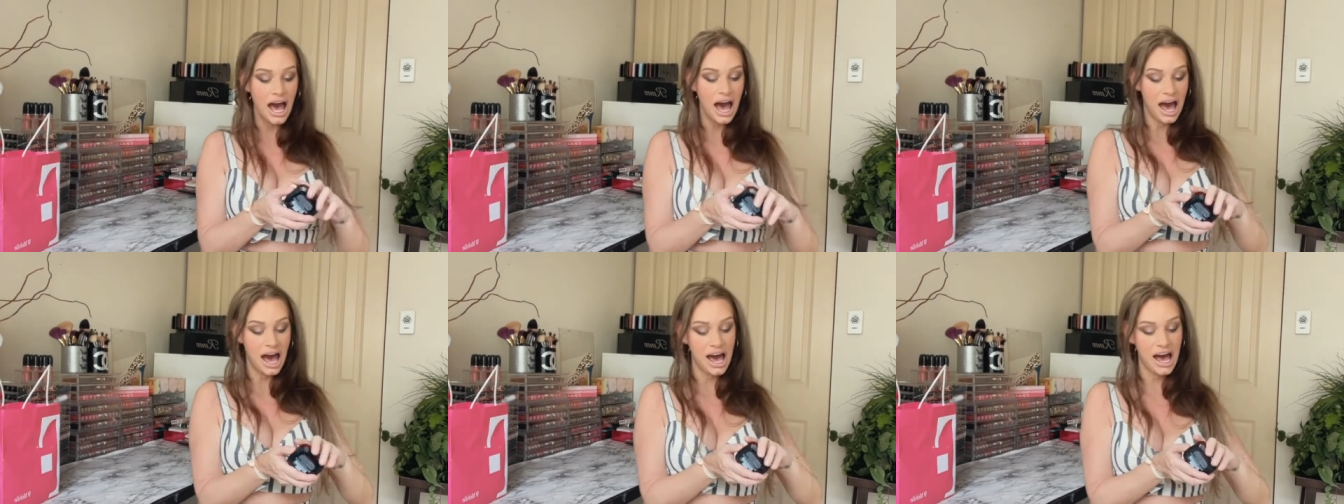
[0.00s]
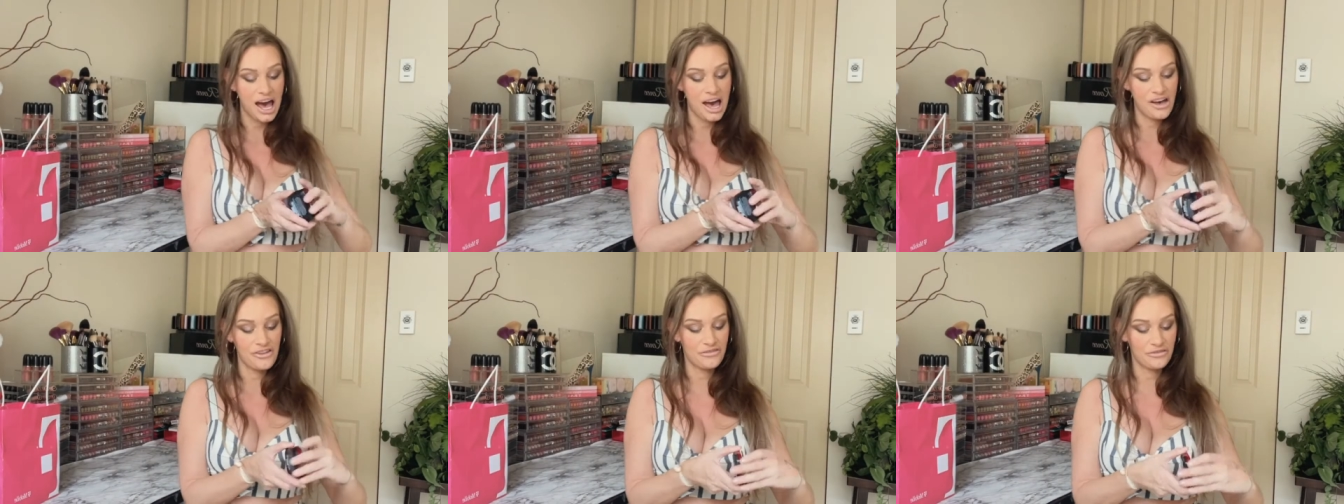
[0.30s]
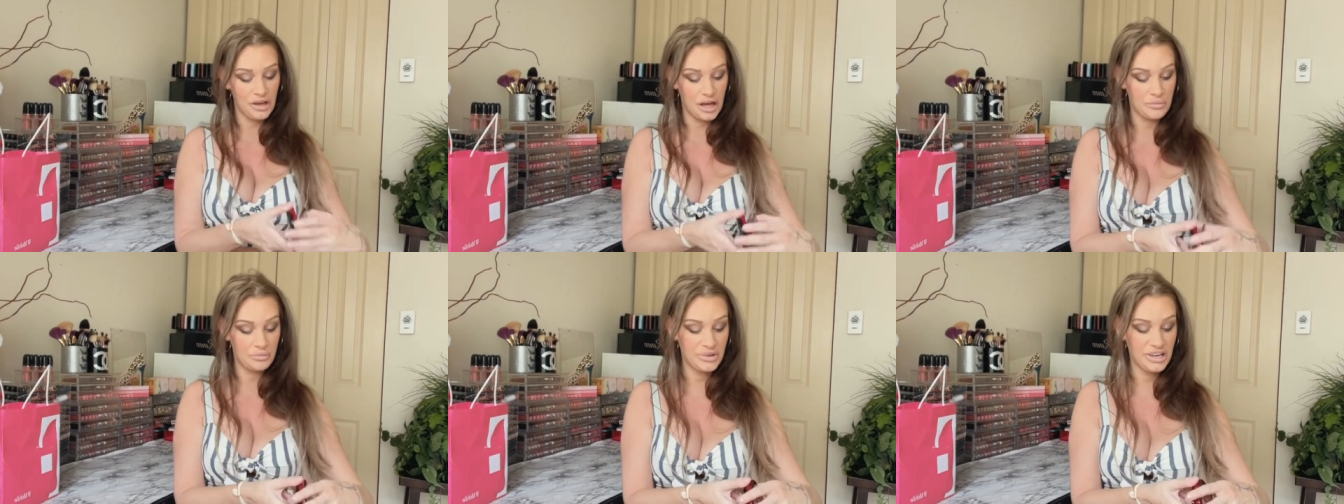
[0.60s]

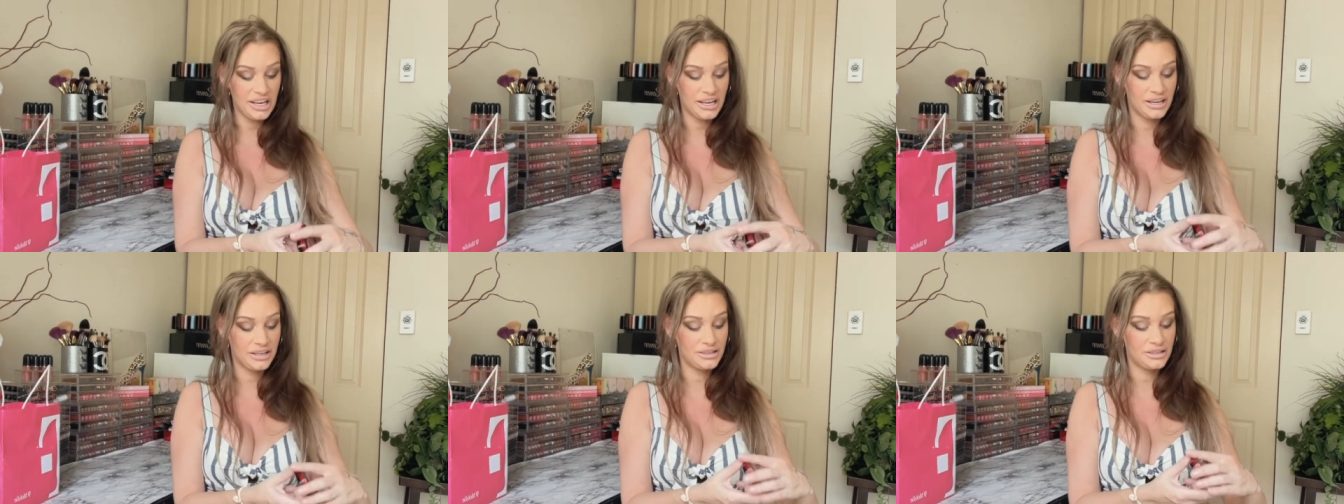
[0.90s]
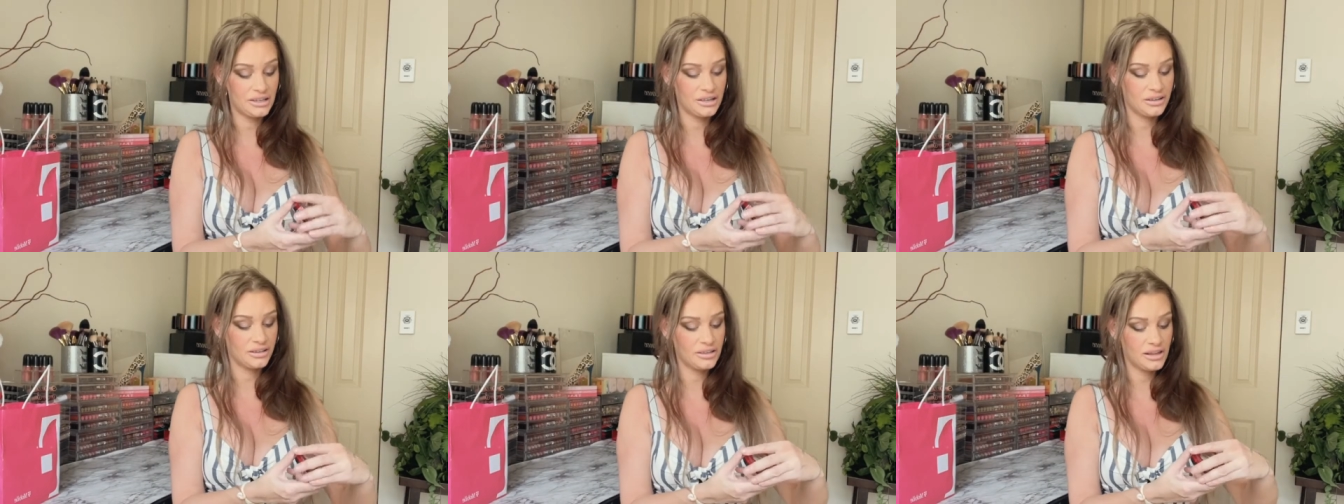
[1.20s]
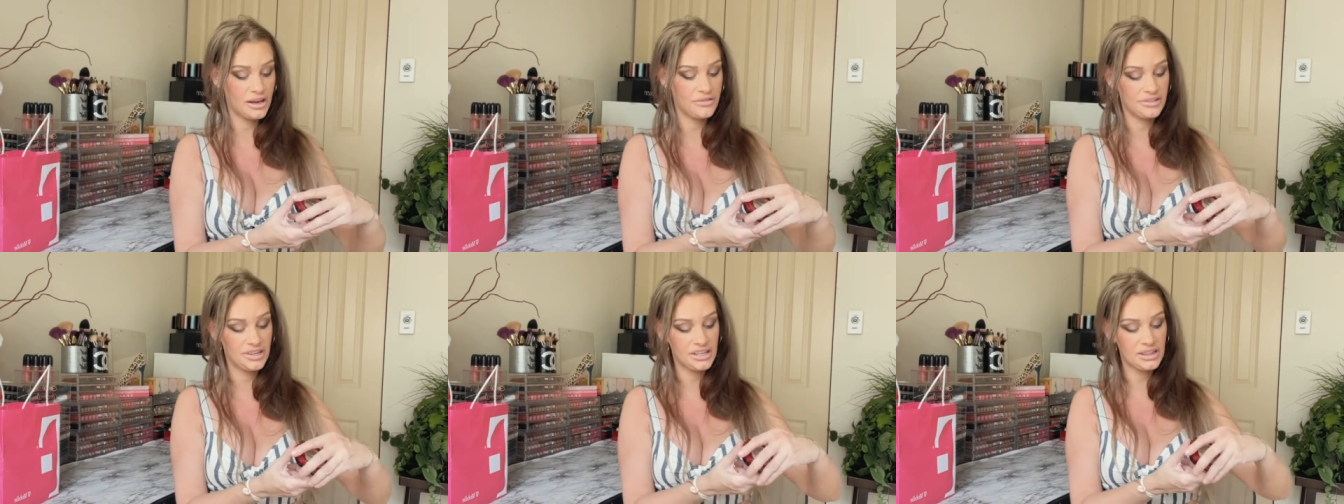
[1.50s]
have been
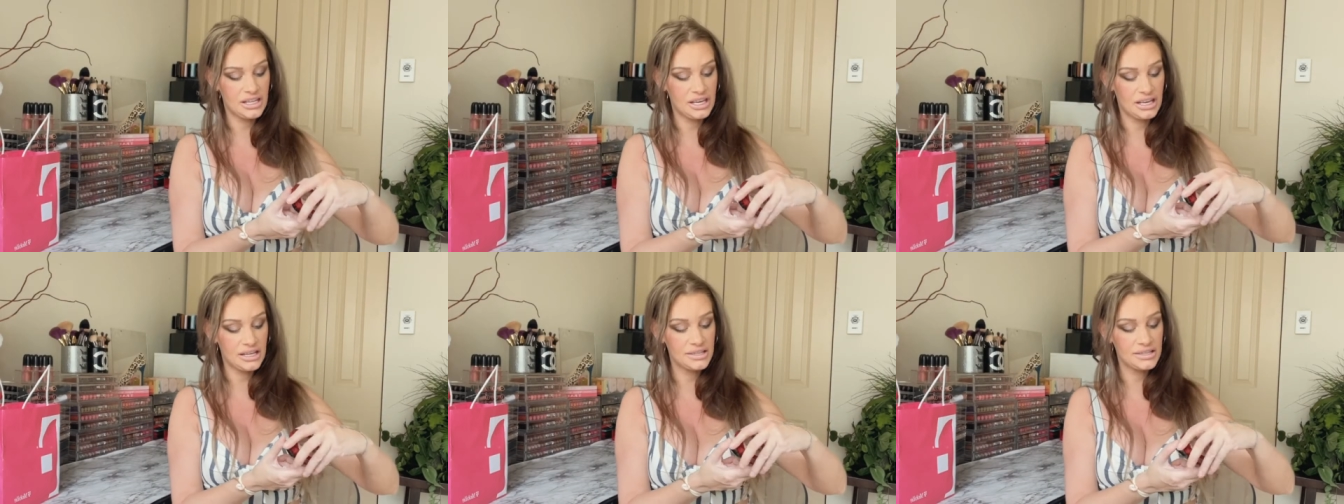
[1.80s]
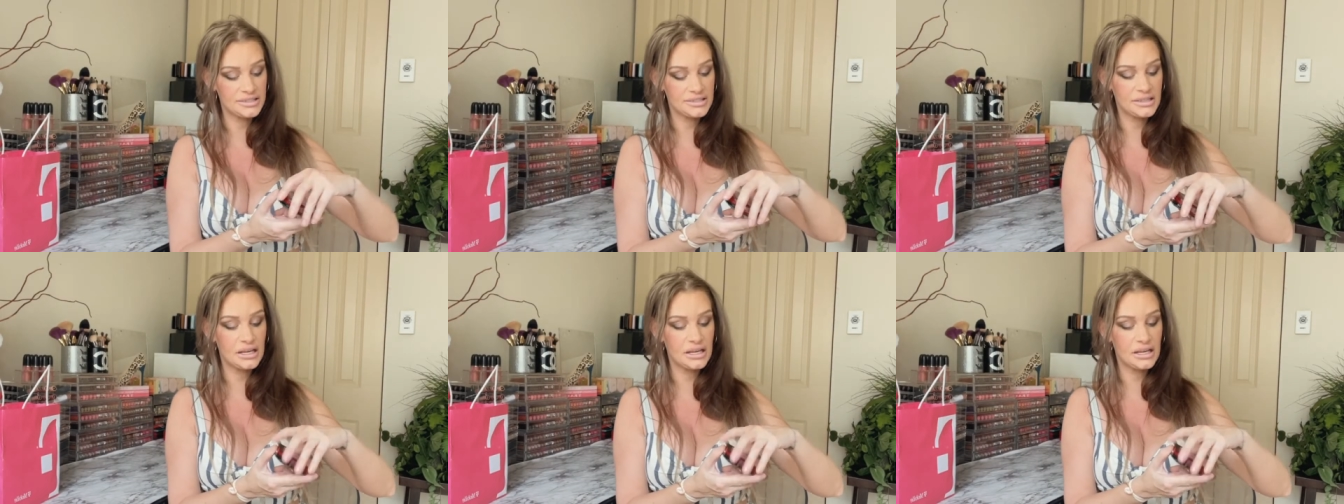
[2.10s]
loving this.